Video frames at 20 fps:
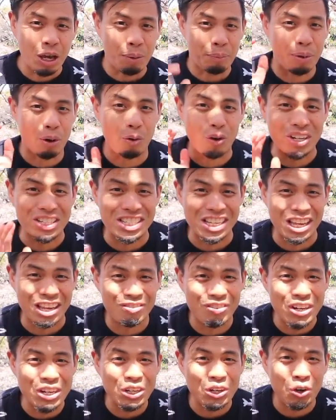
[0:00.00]
But what's
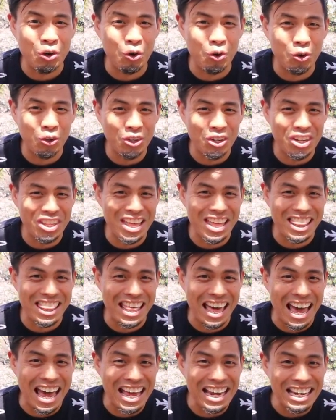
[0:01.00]
even cooler than
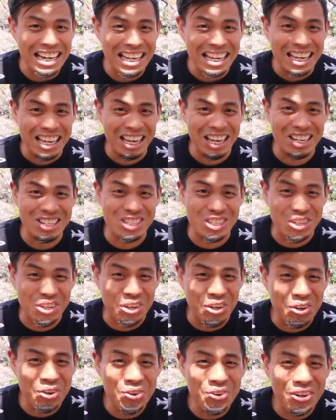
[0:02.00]
that is
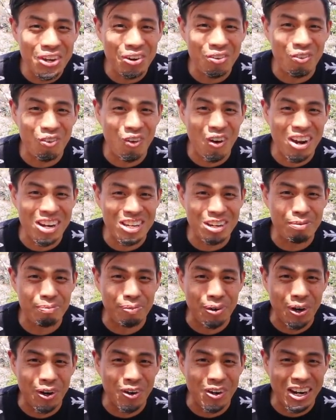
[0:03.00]
you can rent a
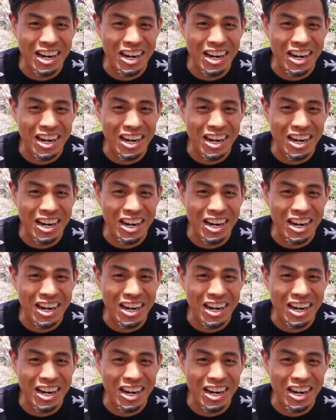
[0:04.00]
boat